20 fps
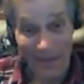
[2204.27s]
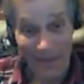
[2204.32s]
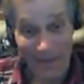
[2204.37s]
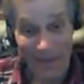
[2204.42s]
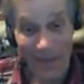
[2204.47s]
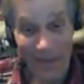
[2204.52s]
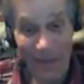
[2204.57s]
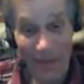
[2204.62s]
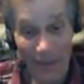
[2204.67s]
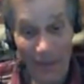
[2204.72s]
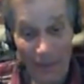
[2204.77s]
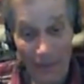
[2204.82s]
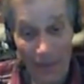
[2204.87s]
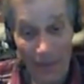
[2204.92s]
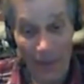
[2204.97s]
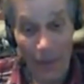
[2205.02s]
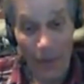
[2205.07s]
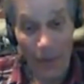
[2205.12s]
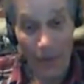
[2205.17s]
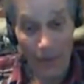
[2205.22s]

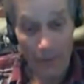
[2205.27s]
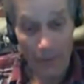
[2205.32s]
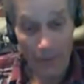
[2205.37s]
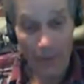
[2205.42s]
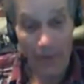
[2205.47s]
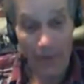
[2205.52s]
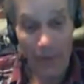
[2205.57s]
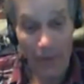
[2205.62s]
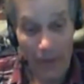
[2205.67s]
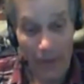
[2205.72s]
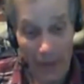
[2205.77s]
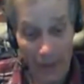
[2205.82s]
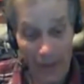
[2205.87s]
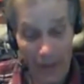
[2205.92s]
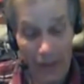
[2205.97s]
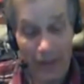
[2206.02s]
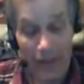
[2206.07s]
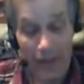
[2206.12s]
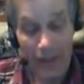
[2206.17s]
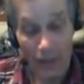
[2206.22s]
You kind
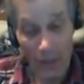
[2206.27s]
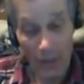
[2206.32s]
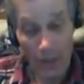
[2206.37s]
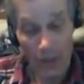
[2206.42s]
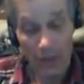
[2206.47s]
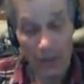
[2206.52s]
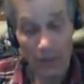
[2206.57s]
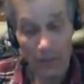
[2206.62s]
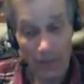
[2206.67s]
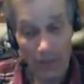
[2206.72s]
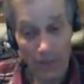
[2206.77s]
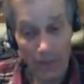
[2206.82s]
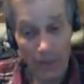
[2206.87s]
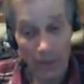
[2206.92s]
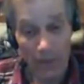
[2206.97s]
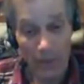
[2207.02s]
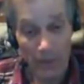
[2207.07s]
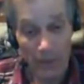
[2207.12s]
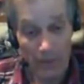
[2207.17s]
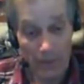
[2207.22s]
of just got to watch them a little
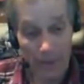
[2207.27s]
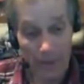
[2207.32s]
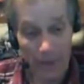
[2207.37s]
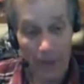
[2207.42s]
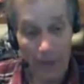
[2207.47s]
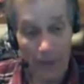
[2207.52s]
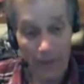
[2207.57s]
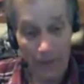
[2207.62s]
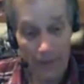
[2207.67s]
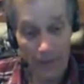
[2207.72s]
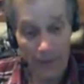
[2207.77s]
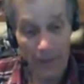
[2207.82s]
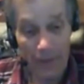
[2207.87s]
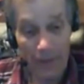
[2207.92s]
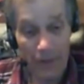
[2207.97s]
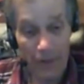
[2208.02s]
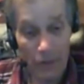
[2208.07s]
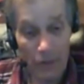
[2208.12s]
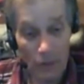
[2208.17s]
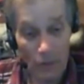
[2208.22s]
closer. They have a
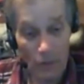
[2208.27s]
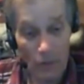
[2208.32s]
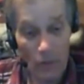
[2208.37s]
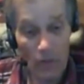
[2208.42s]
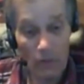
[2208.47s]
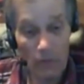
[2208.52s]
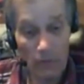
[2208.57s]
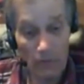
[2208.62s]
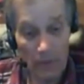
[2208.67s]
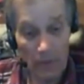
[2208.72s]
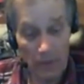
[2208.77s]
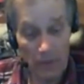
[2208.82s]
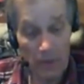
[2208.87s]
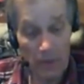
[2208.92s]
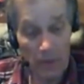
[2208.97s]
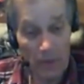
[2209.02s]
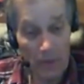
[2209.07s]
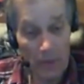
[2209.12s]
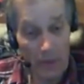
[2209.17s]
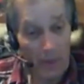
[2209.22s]
tendency to swarm, but
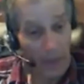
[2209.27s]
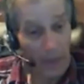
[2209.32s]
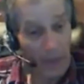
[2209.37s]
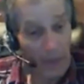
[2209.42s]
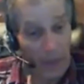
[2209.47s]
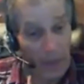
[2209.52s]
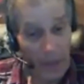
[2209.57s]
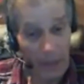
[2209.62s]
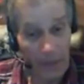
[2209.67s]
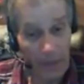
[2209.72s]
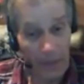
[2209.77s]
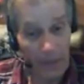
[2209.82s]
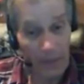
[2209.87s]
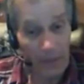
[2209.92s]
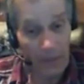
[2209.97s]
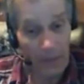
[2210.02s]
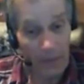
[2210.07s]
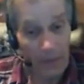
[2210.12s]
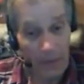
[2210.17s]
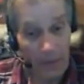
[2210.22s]
yeah,
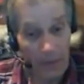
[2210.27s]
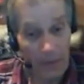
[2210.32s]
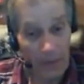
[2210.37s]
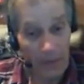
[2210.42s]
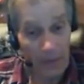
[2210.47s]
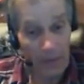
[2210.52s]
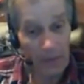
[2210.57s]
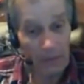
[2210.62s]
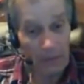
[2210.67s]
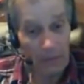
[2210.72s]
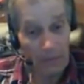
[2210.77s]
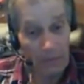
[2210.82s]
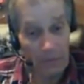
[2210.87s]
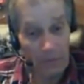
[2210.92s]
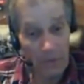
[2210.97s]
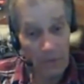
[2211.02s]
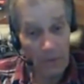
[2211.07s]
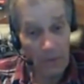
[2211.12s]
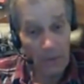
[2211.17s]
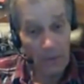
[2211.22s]
you can.
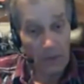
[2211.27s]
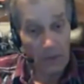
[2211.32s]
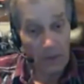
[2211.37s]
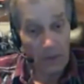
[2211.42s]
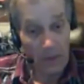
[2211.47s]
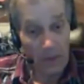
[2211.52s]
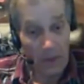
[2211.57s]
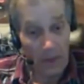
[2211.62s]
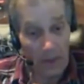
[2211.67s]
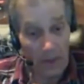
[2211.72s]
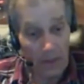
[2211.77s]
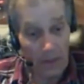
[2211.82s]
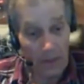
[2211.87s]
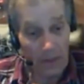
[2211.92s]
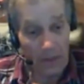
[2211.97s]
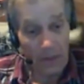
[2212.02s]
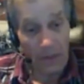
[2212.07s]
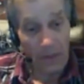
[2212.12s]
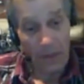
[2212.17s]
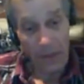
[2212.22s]
I don't know.